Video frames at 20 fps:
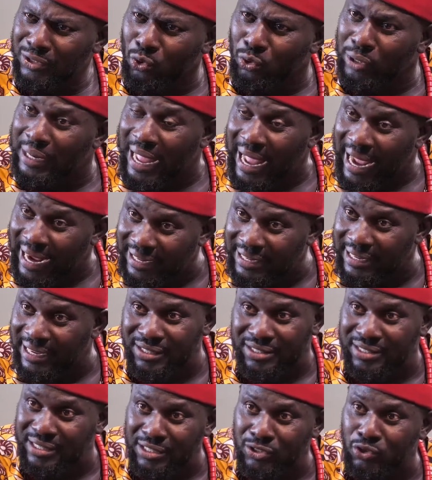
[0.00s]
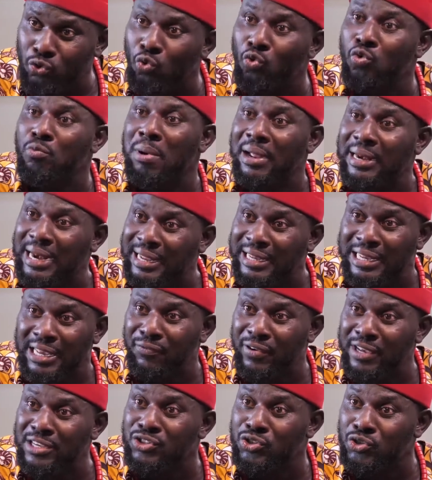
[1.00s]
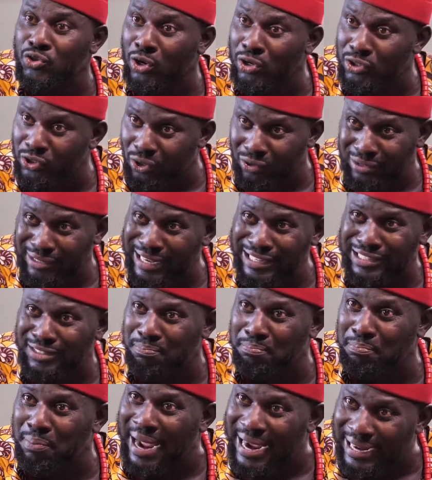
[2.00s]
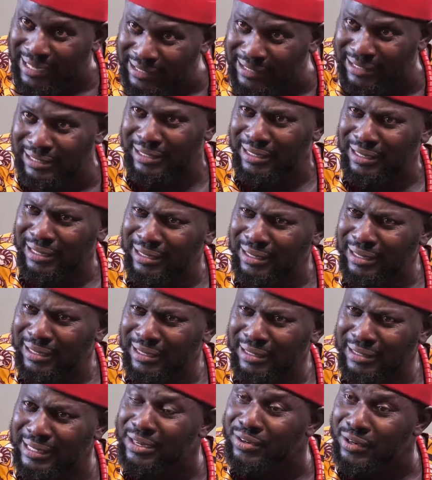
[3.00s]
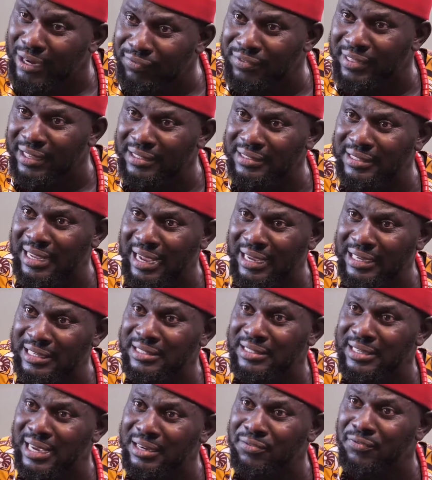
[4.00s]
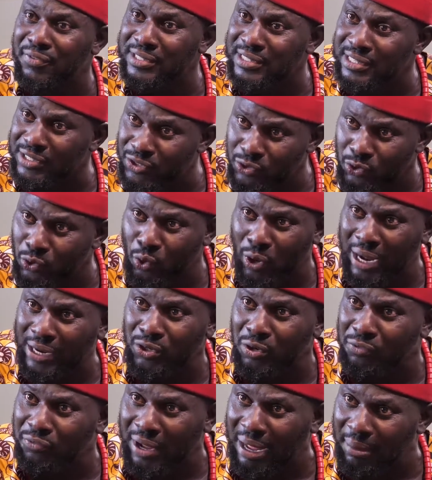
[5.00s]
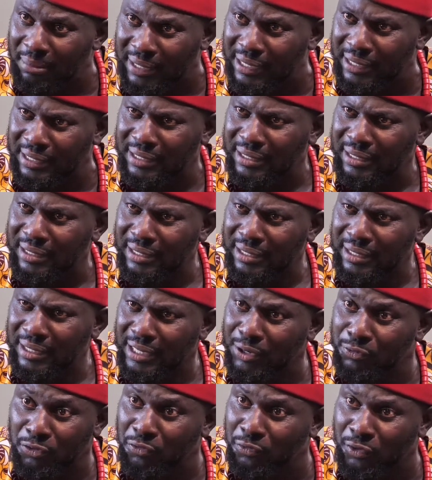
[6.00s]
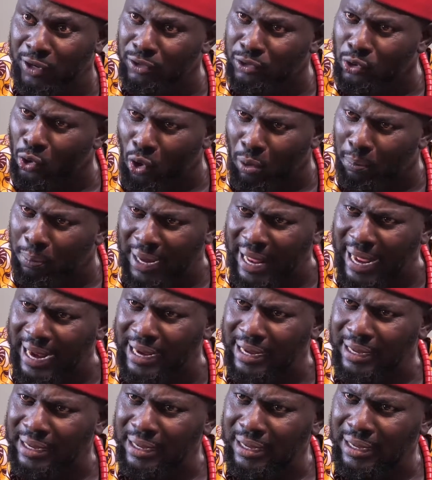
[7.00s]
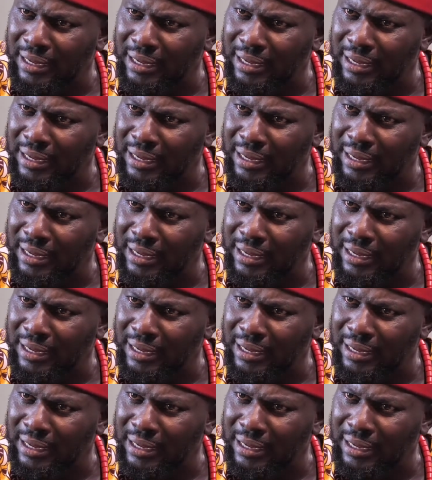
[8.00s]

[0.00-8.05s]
to the idea since Okpana gave instruction, despite the grave danger he said faces you and your family if you fail to comply.